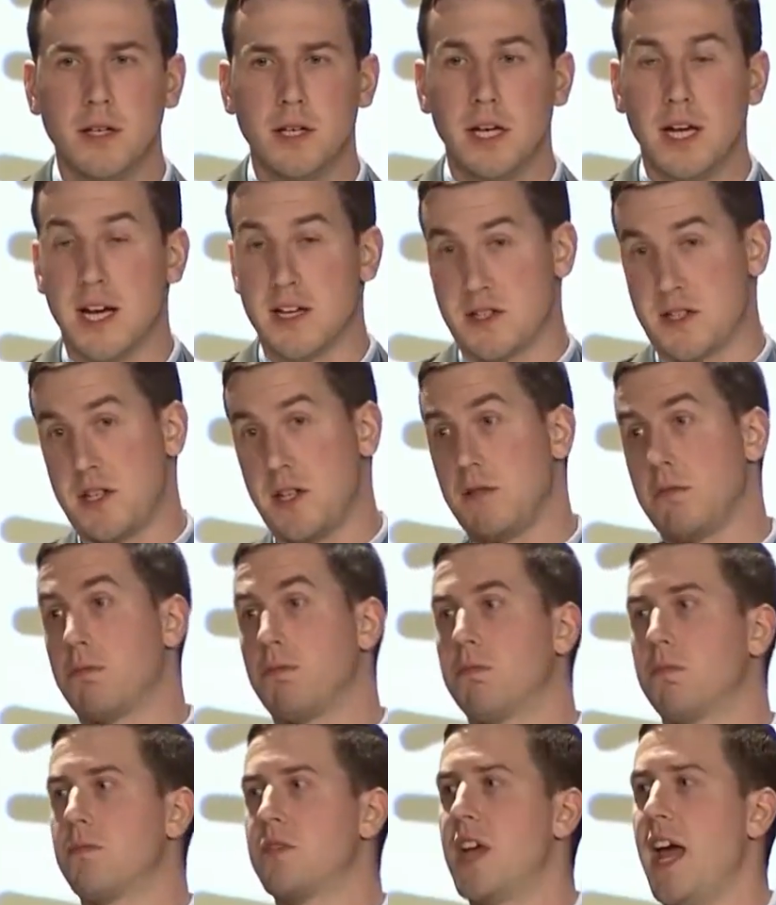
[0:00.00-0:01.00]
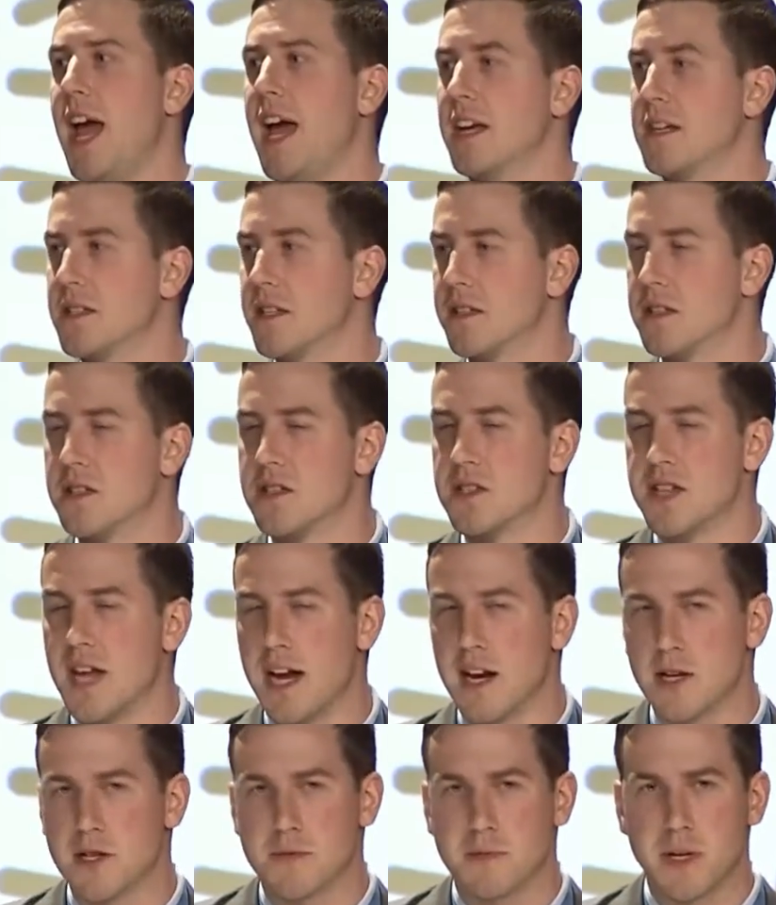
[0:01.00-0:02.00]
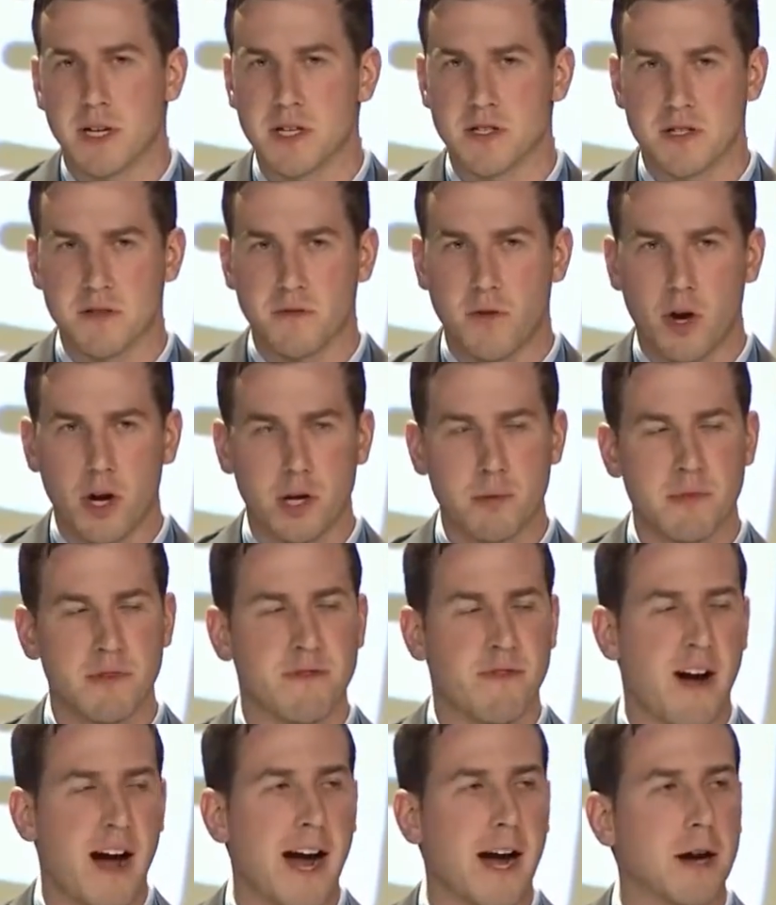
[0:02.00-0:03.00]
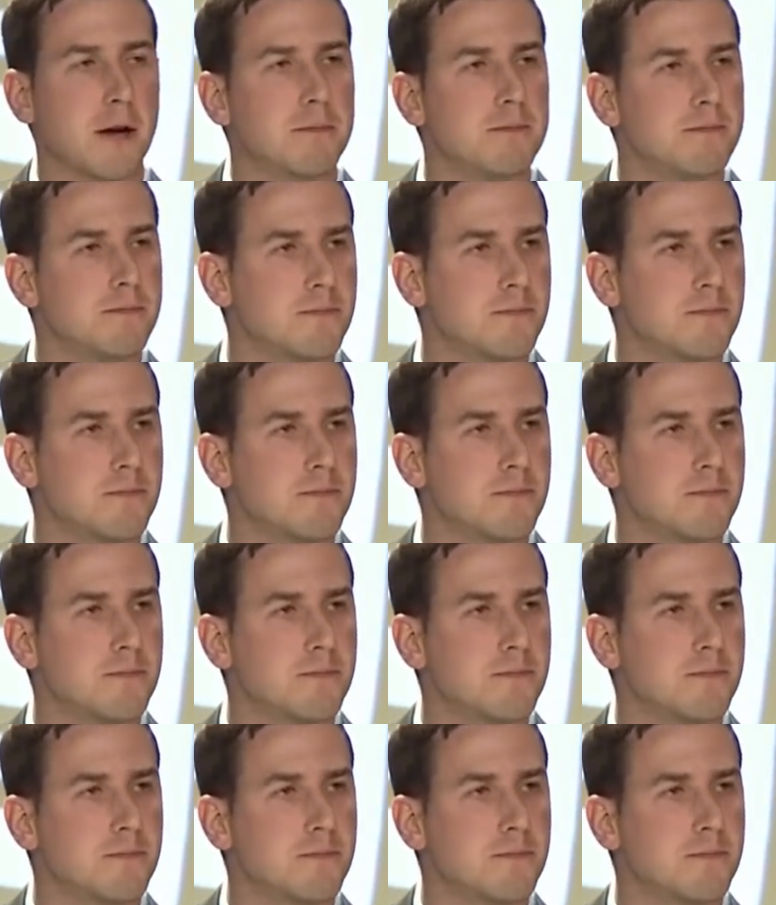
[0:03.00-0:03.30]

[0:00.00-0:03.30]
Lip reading: He has to exit the stairs because of the volume of fire.